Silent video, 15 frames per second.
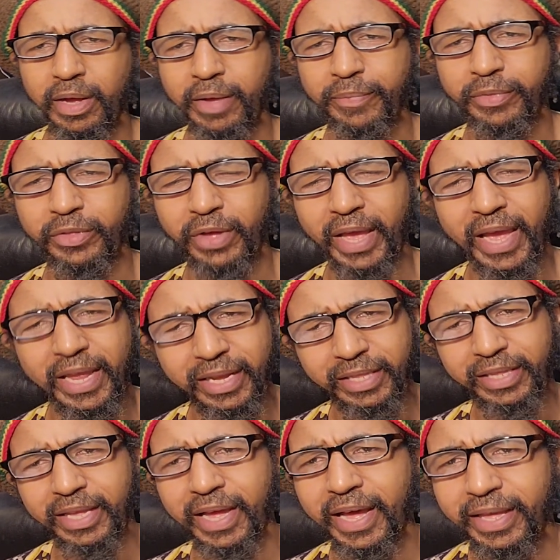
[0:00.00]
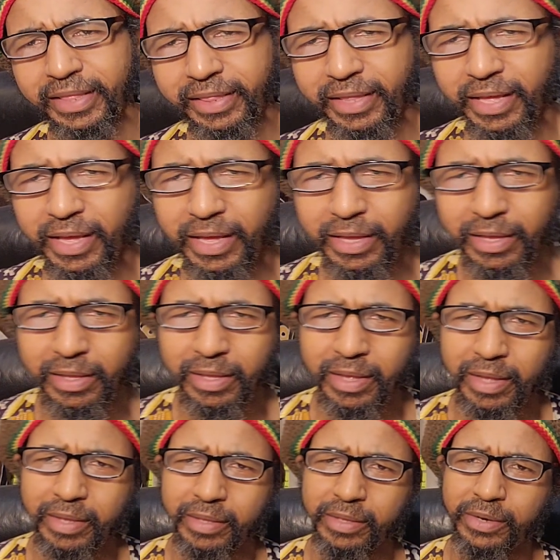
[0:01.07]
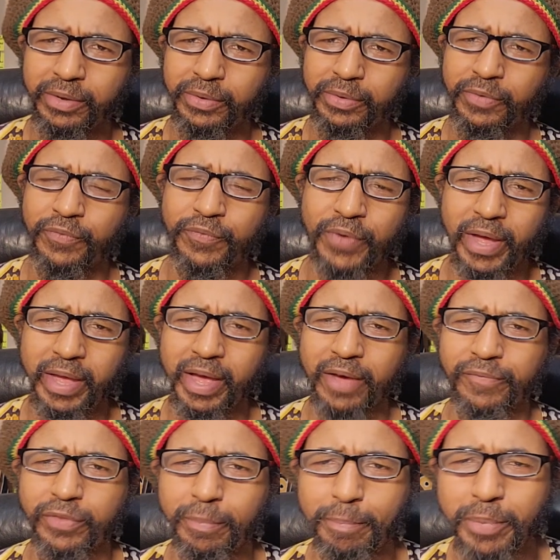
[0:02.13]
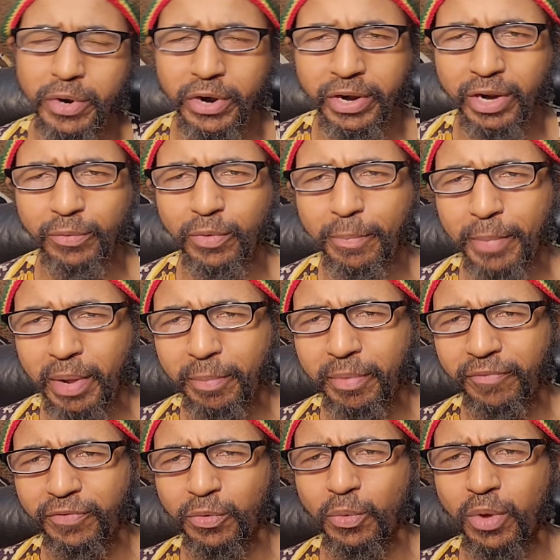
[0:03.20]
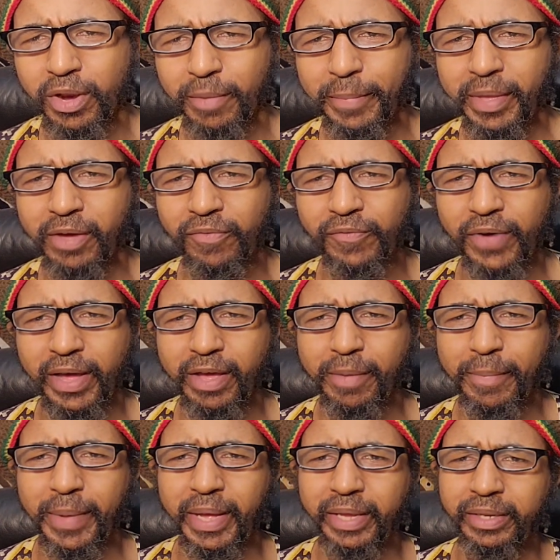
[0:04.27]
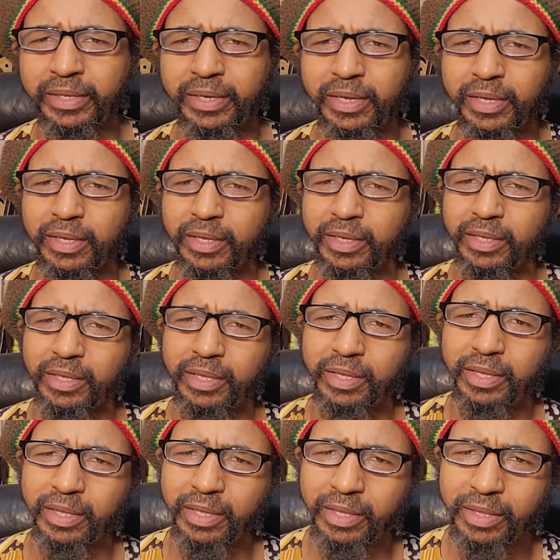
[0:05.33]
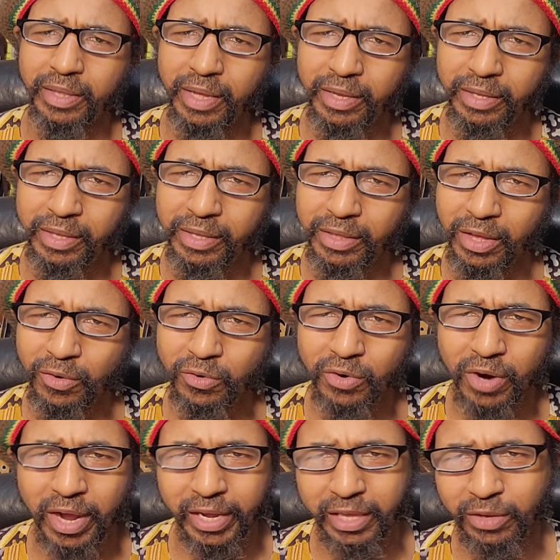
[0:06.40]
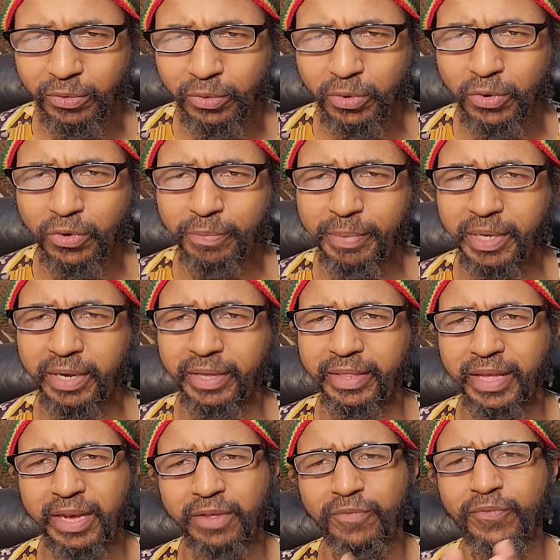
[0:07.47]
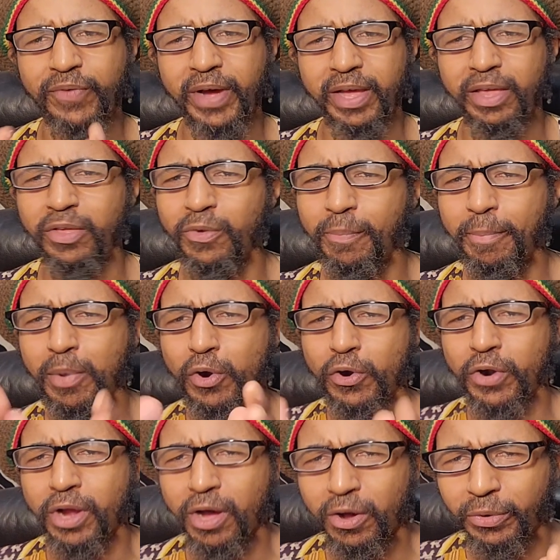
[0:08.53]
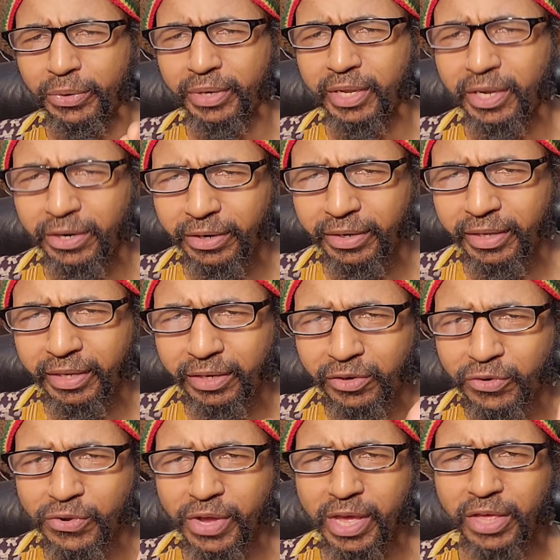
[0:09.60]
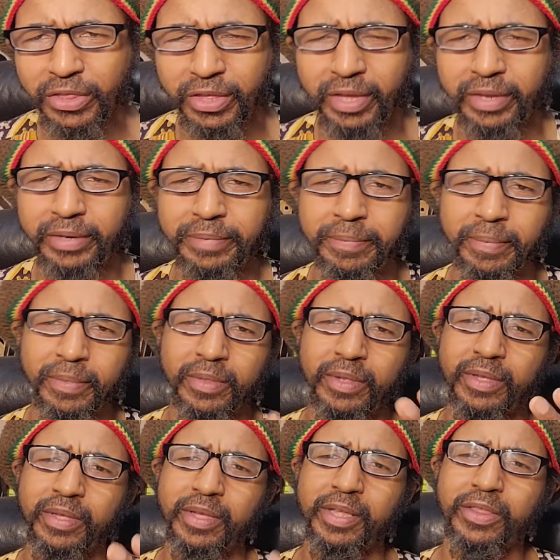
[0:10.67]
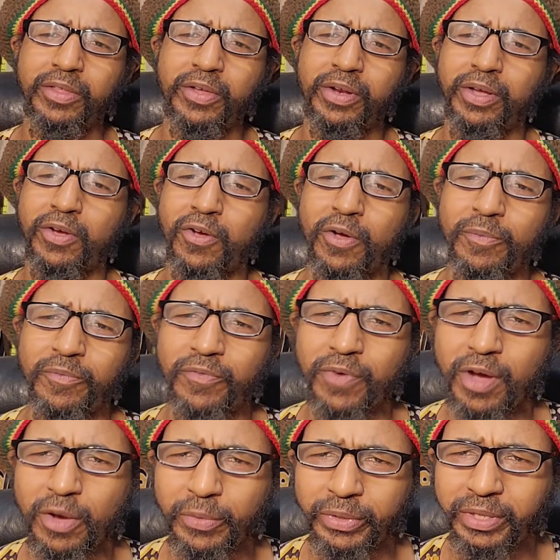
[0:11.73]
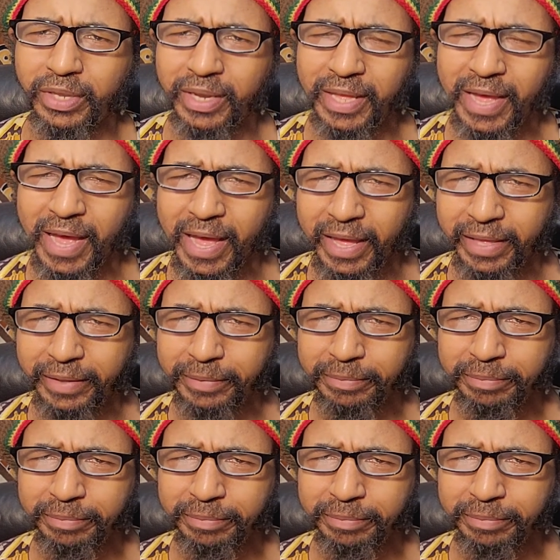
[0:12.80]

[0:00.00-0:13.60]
So anything I say, you know, the fire have to burn. And remember, if you want to be a fireman, is a rocky road, because any fire you burn out there in creation is gonna come forward to the eye,